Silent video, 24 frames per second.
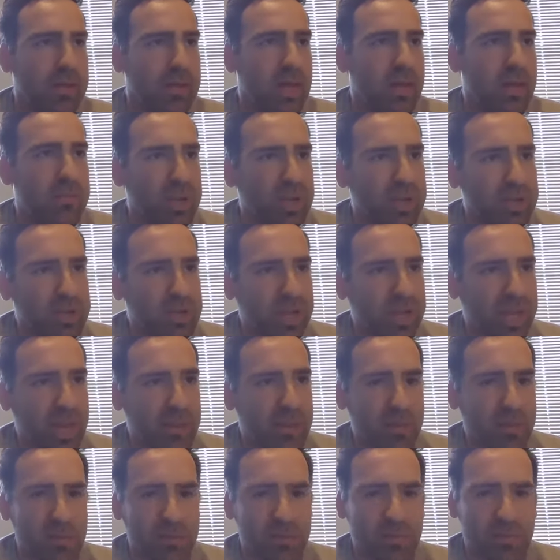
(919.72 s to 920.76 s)
And because they
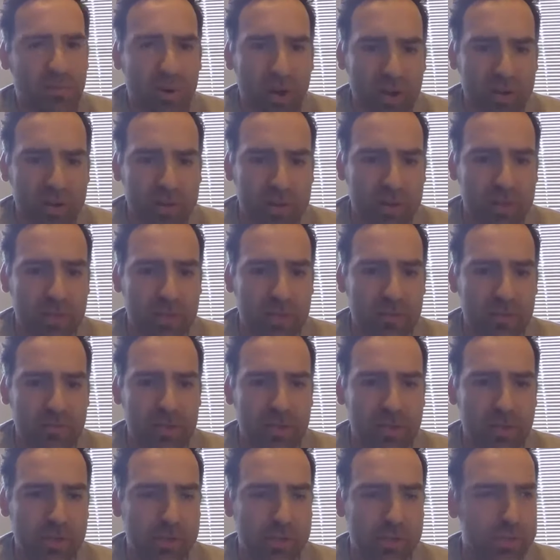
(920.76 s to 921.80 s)
kept on fighting,
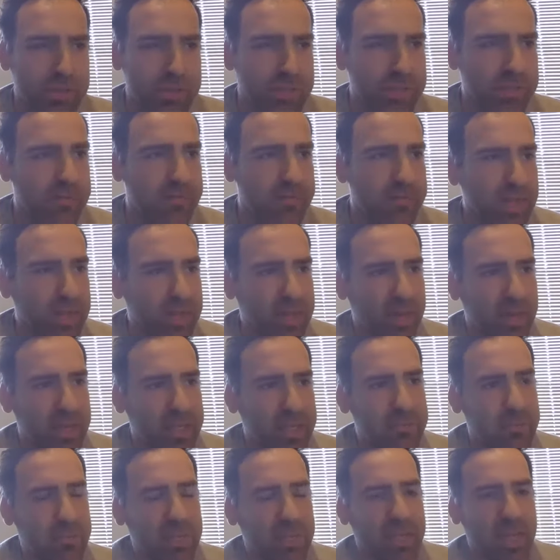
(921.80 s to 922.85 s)
eventually their
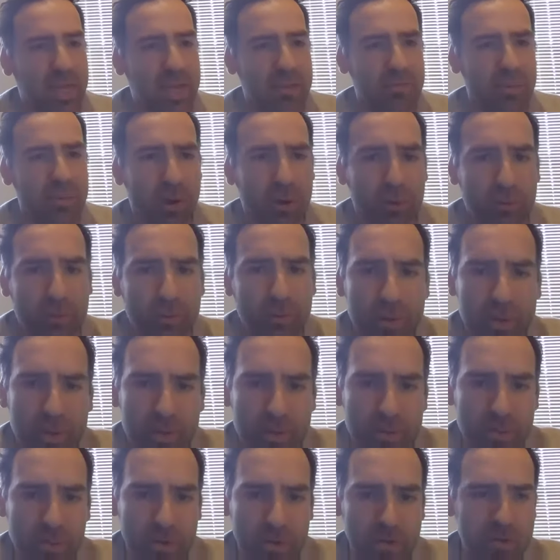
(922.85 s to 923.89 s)
case became known
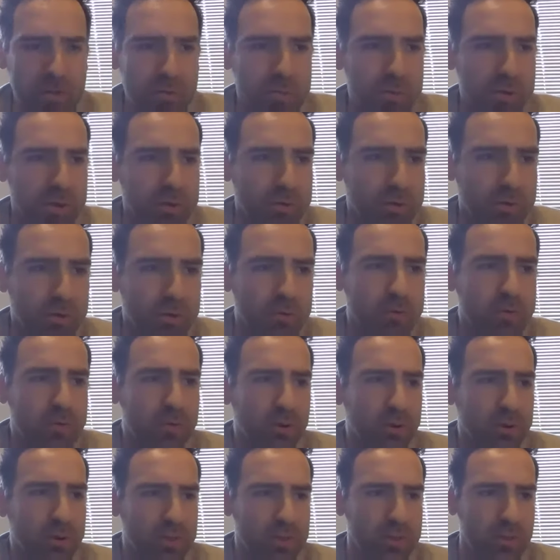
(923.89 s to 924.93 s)
by superior
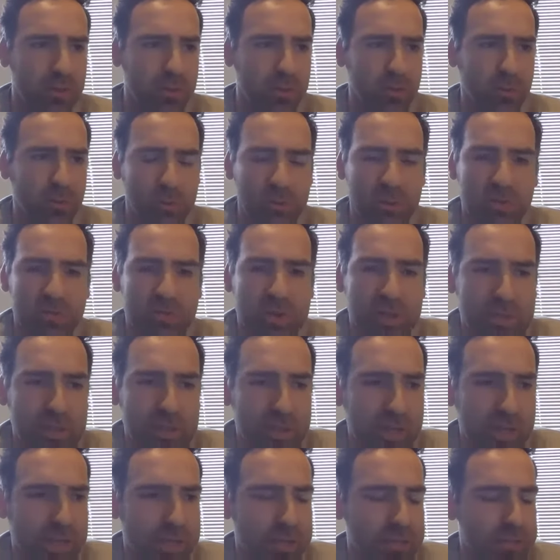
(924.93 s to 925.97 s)
authorities who launched
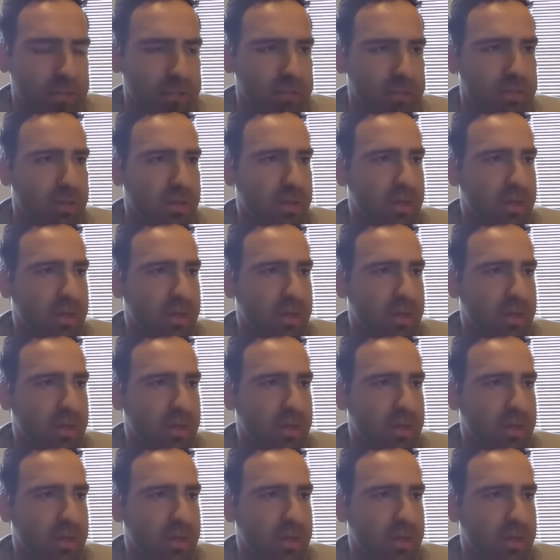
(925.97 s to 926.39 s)
investigations.